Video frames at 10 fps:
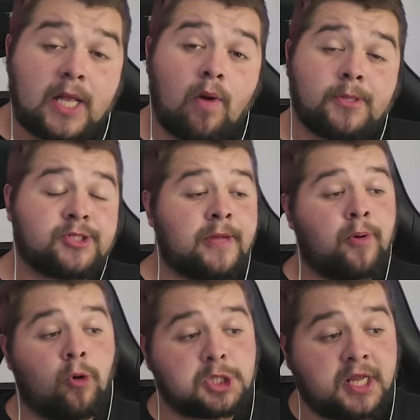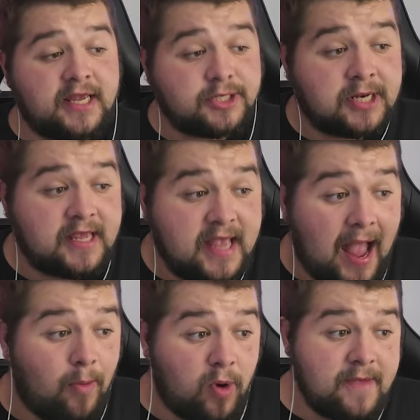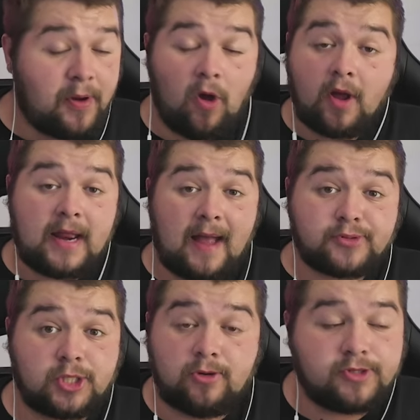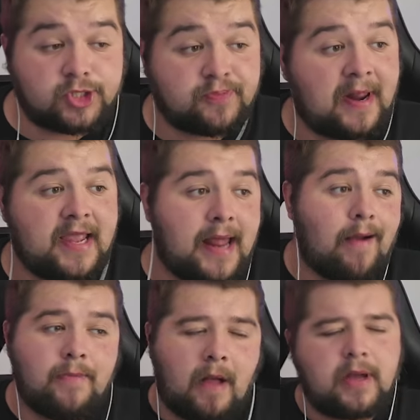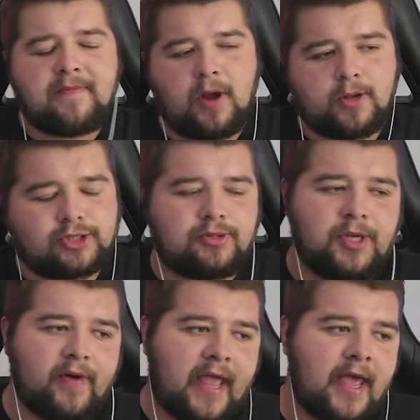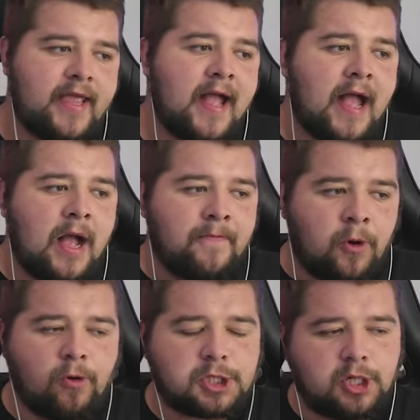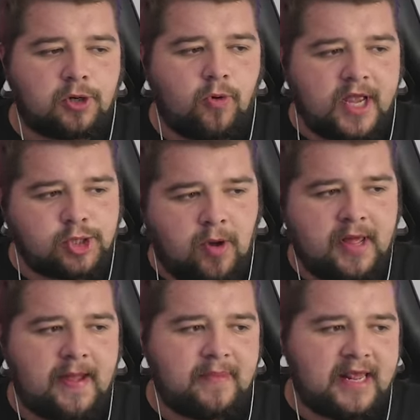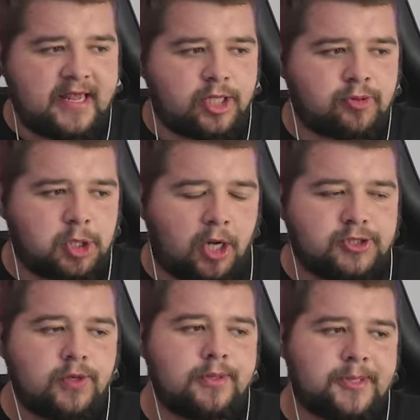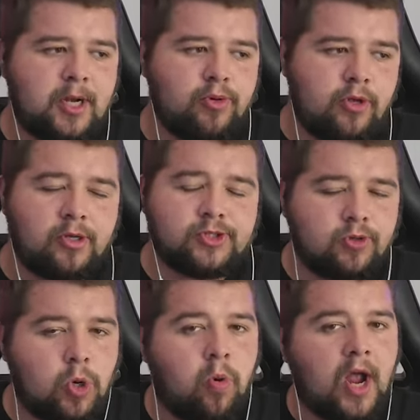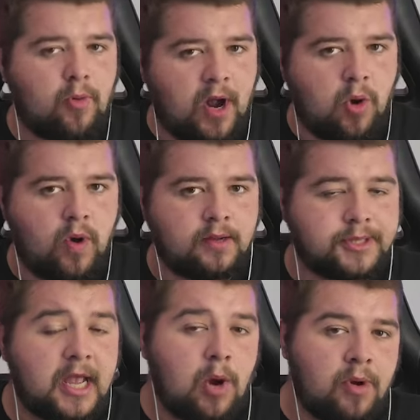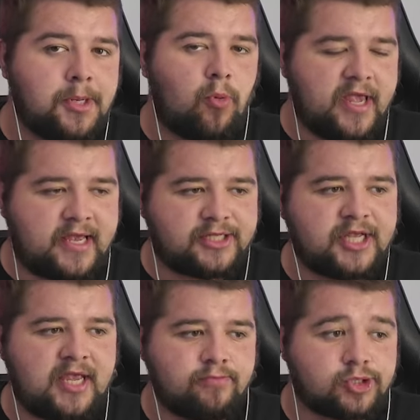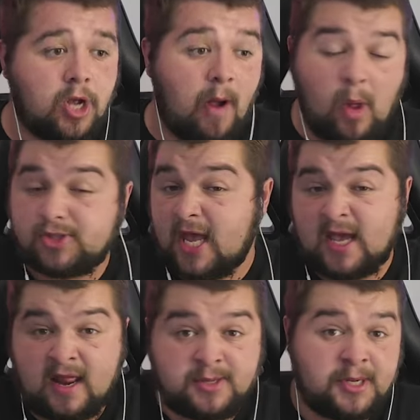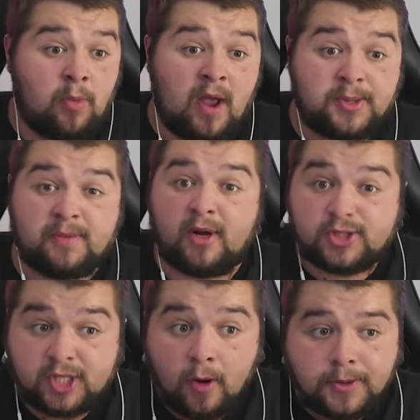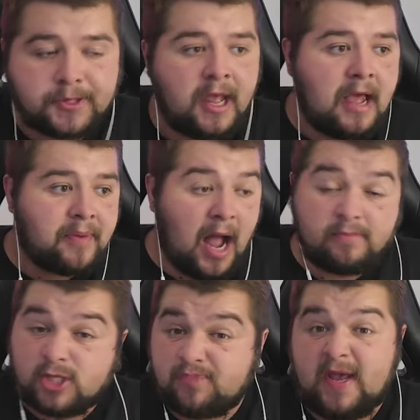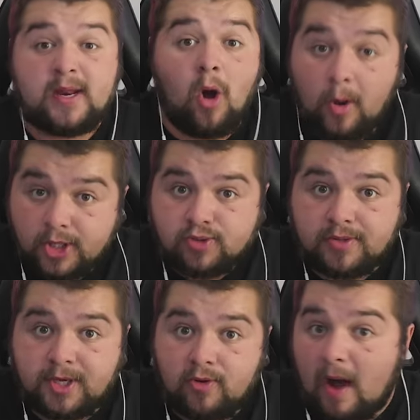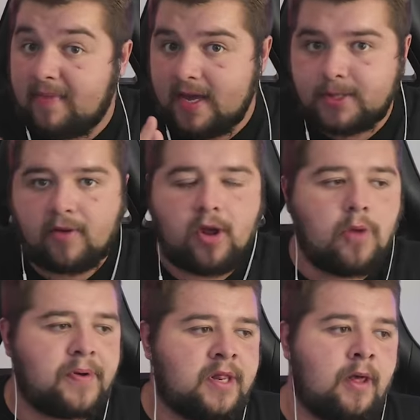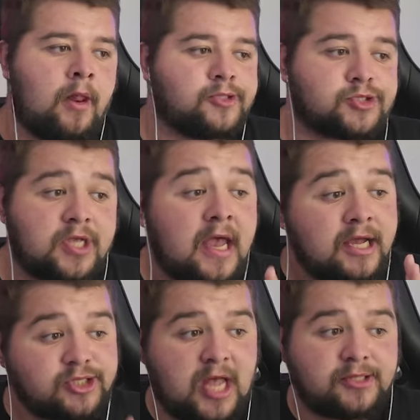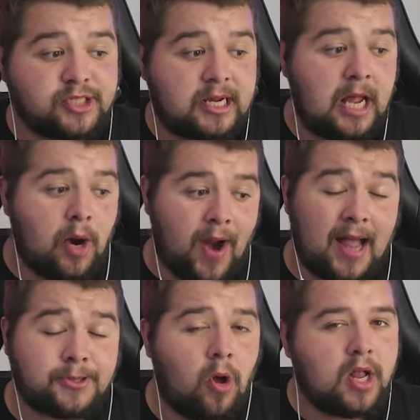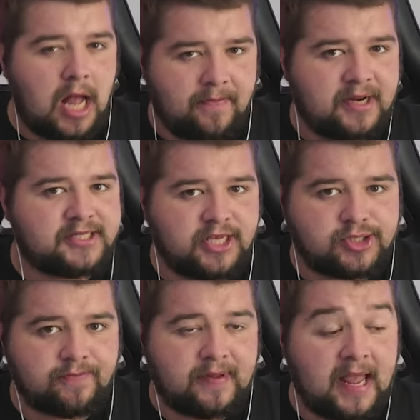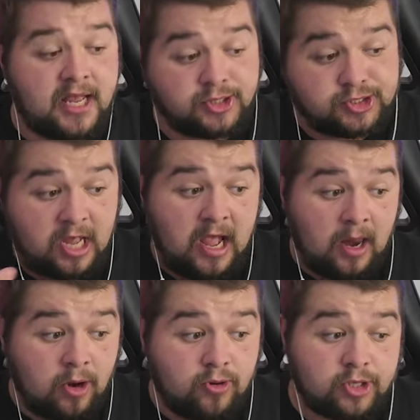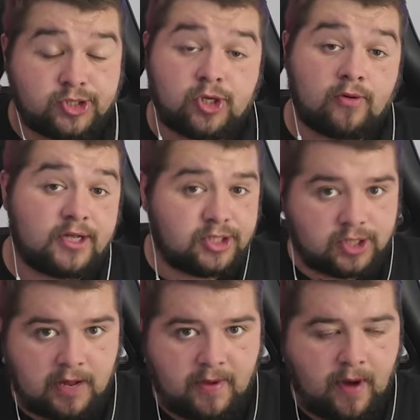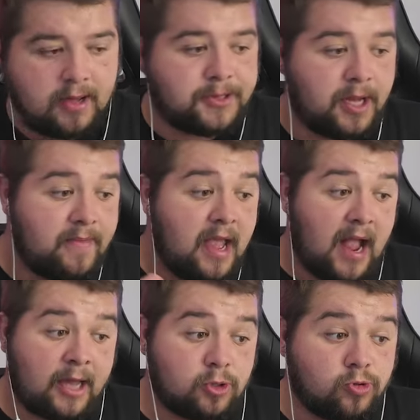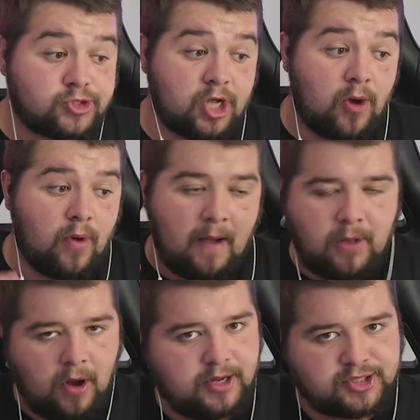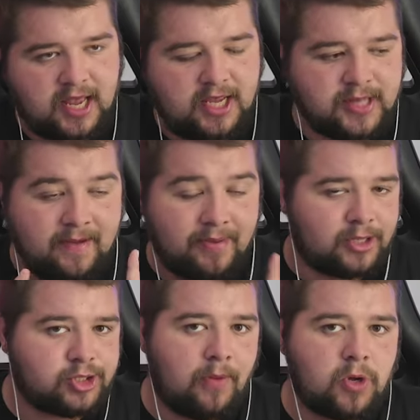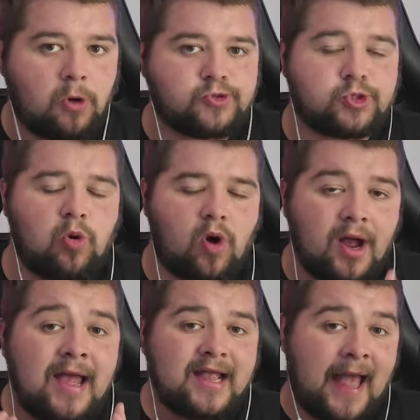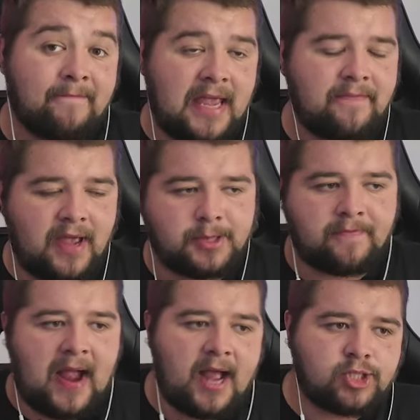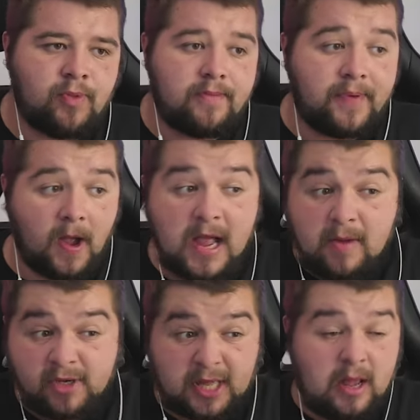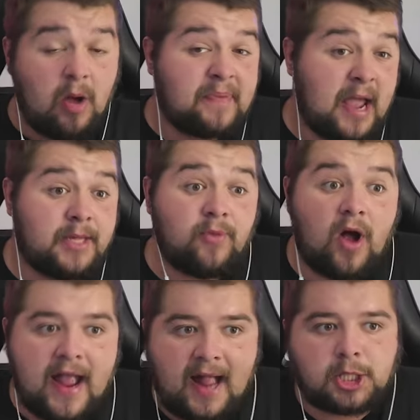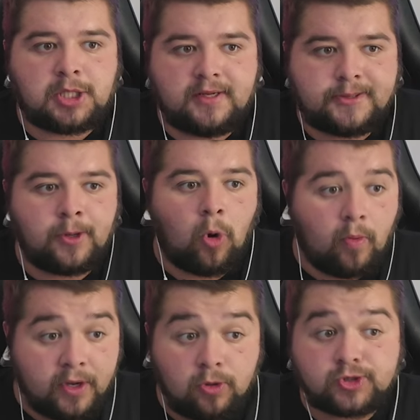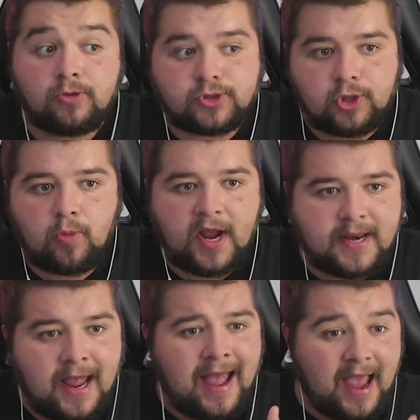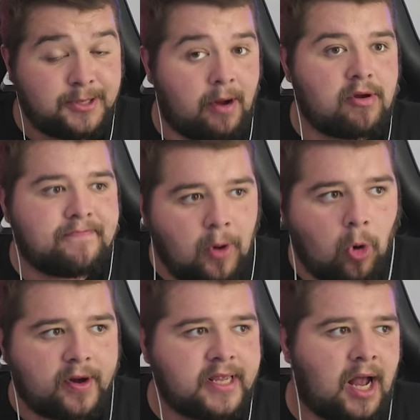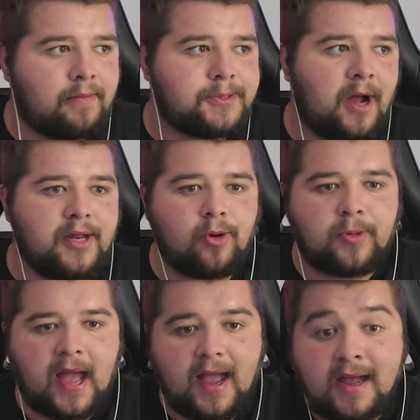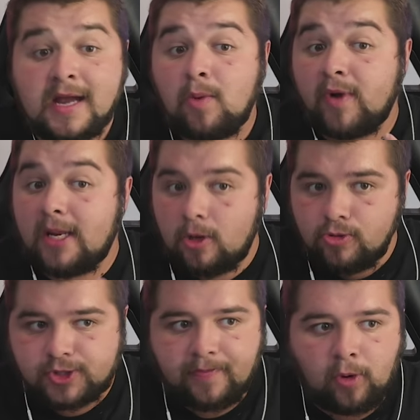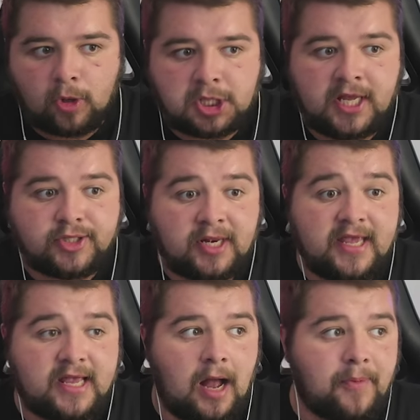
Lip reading: go over to the Portuguese league and we put on an absolute display. Now, I'm going to be honest with you, okay? Portugal is one of them leagues which I do feel you can do quite well with a weaker team. So I'm not taking anything away from myself, but I'm just being honest with you. I'm being very open and honest. Santa Clara have got a couple of decent players. Lucas Soares is going to be one of them. And also, I'm not going to say his name, but the top goal scorer can be a bit of a bagsman. But we've done a lot better than what I actually thought. We also do win a very boring cup final there. We lose the Portuguese League Cup